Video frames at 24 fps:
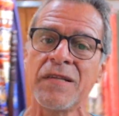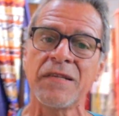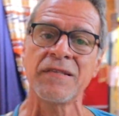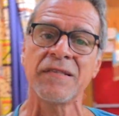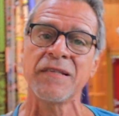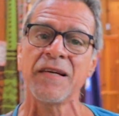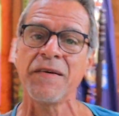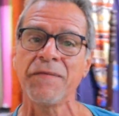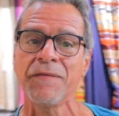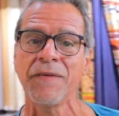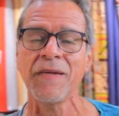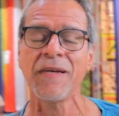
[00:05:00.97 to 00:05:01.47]
to
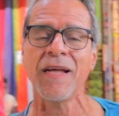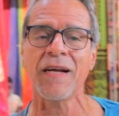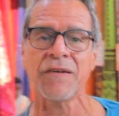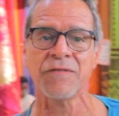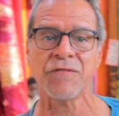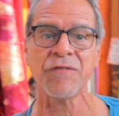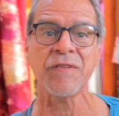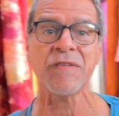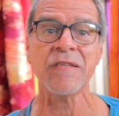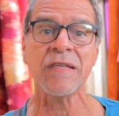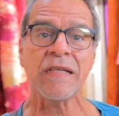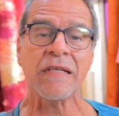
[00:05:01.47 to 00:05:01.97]
save the
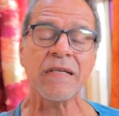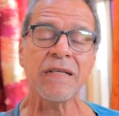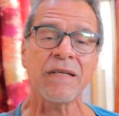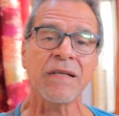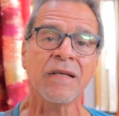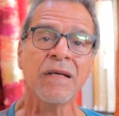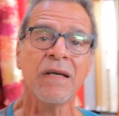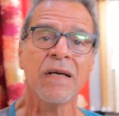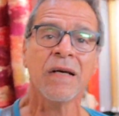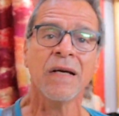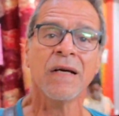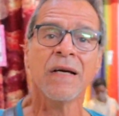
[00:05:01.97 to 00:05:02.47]
electricity.
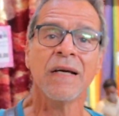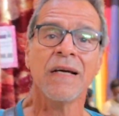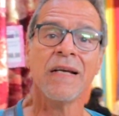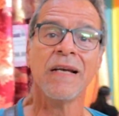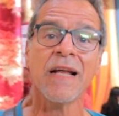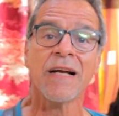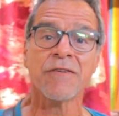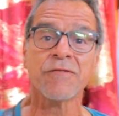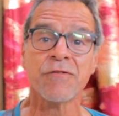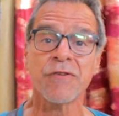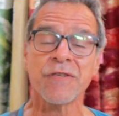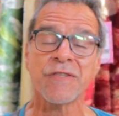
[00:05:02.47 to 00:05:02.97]

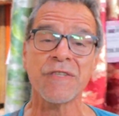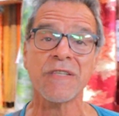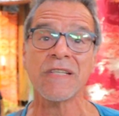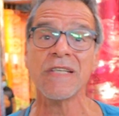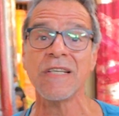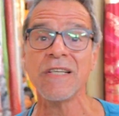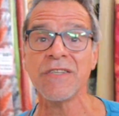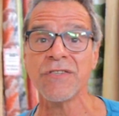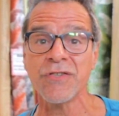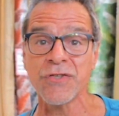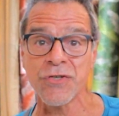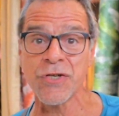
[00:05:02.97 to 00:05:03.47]

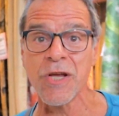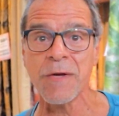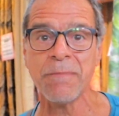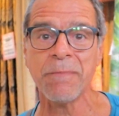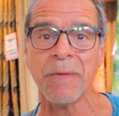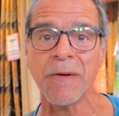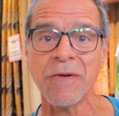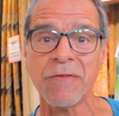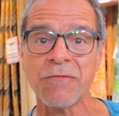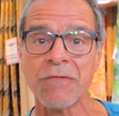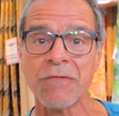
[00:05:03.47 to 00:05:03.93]
Electricity is cheap in